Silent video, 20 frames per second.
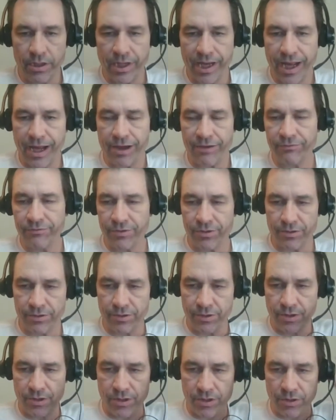
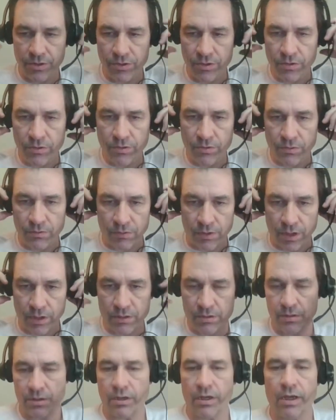afternoon,
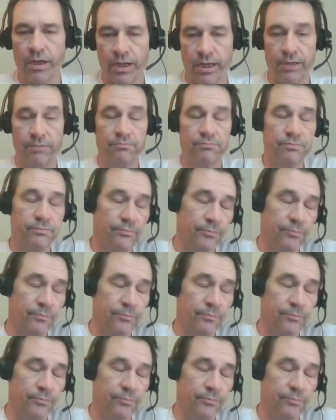um,